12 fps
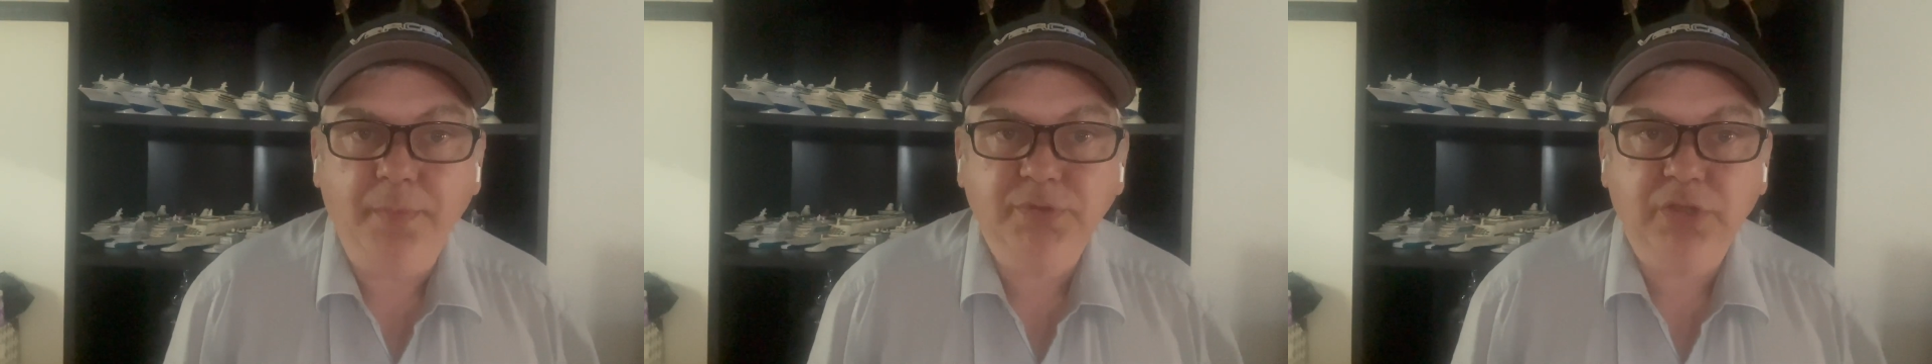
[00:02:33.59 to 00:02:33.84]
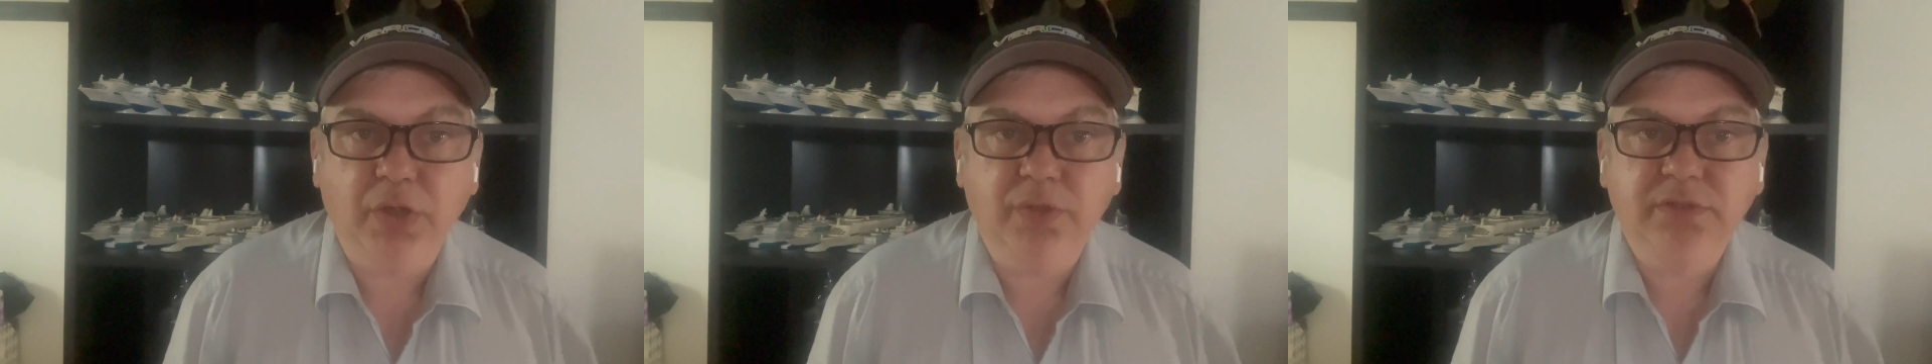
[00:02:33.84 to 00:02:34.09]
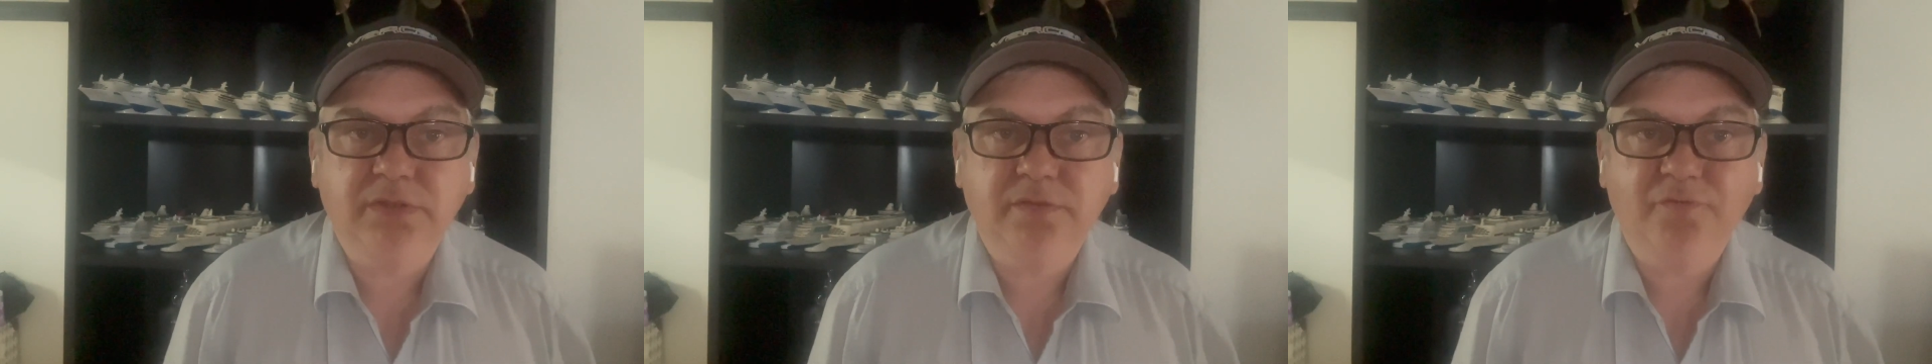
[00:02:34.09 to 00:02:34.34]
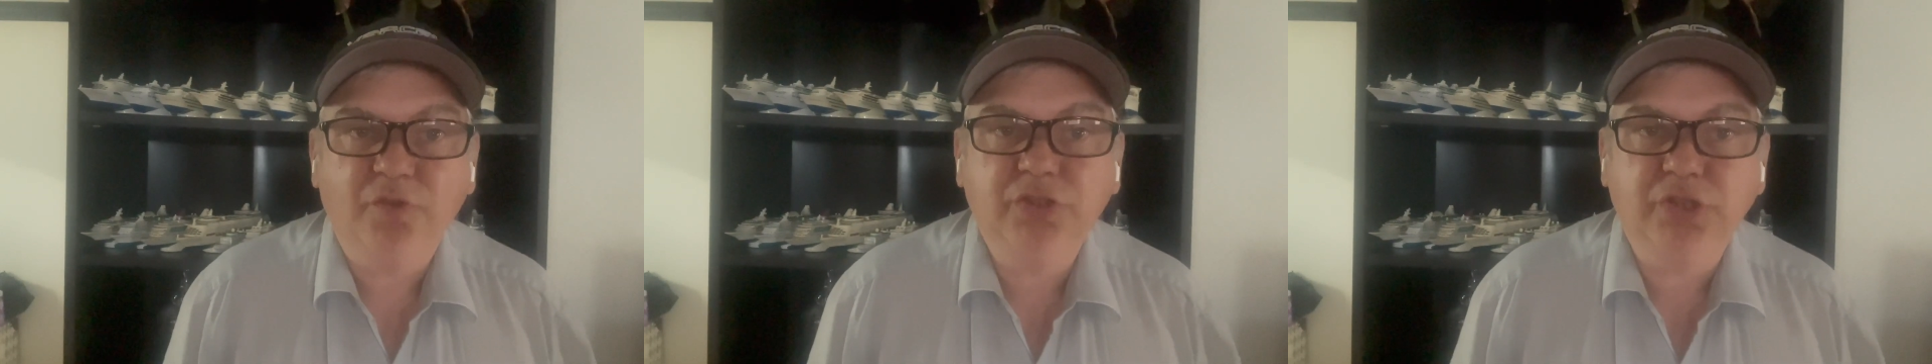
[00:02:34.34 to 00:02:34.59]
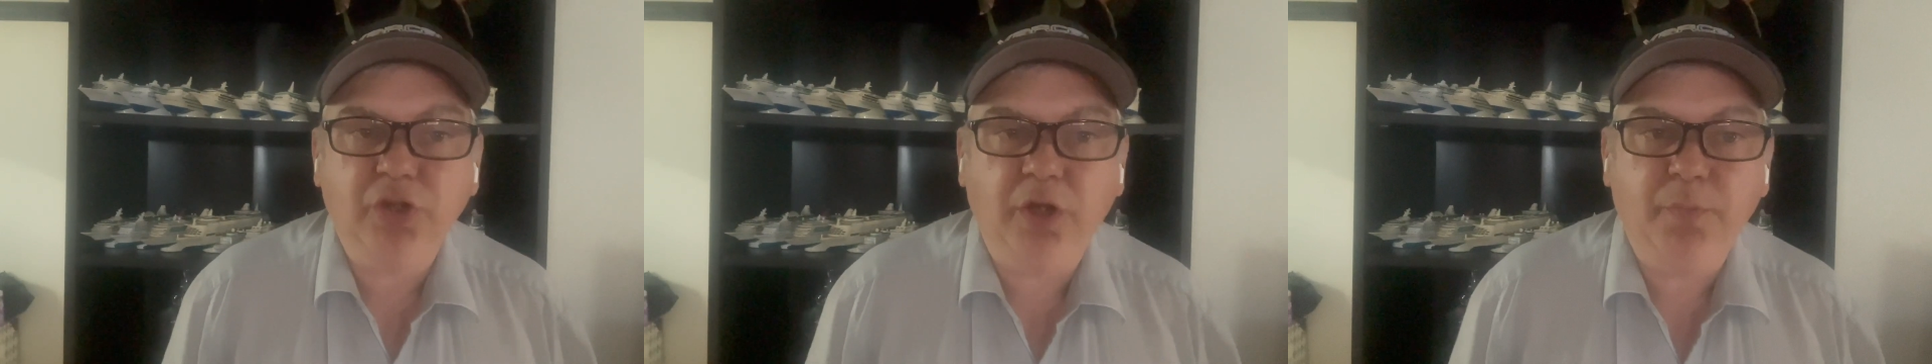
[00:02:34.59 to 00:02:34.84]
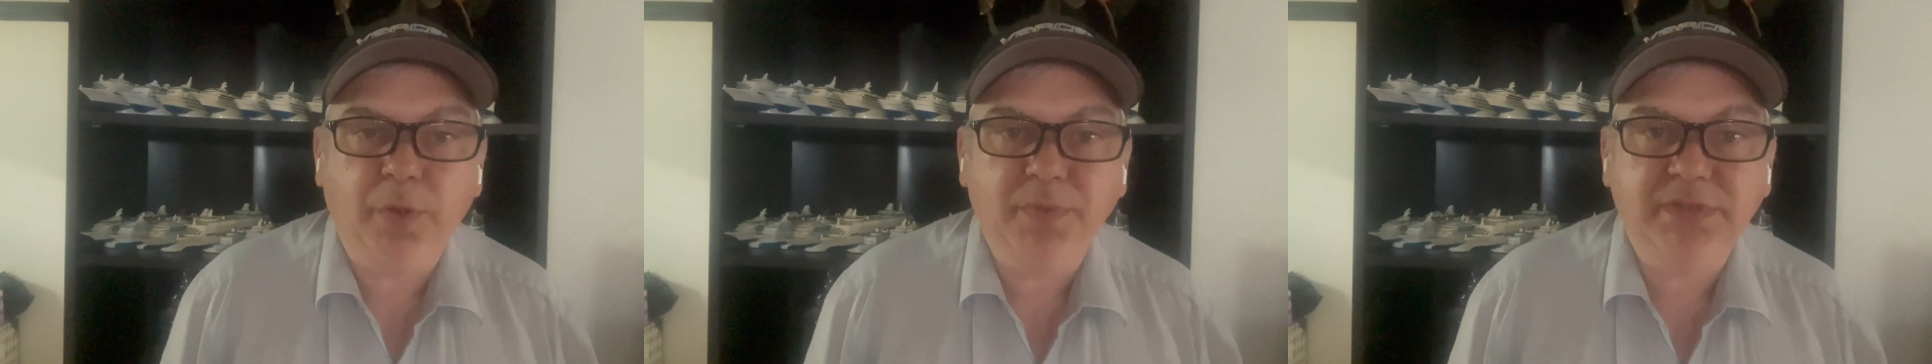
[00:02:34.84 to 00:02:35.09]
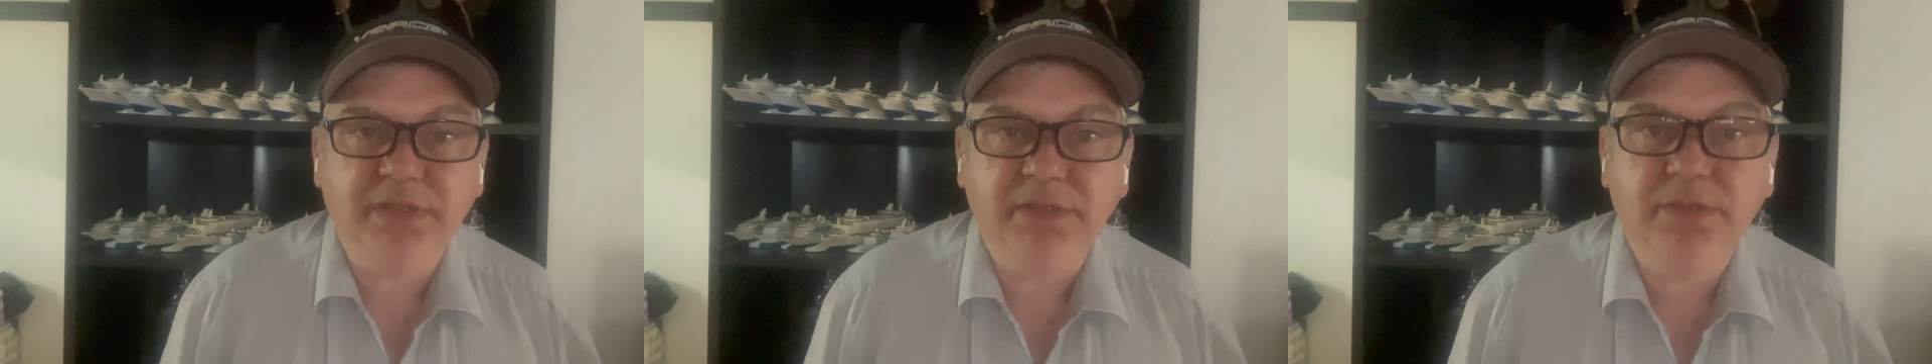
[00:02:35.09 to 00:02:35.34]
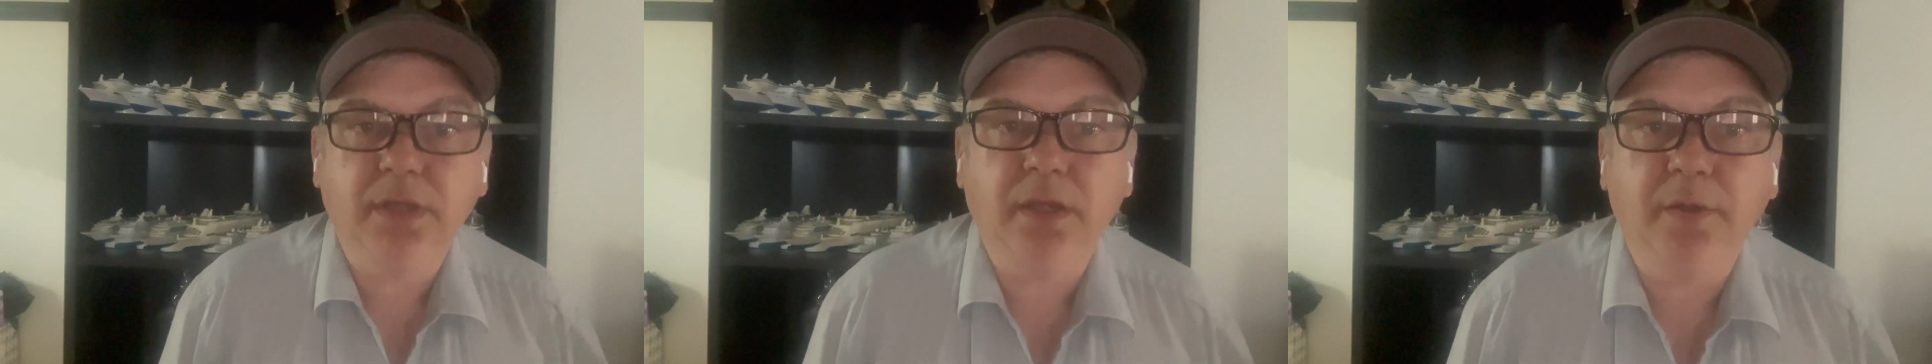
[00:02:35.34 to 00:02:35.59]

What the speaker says: So it's for security purposes.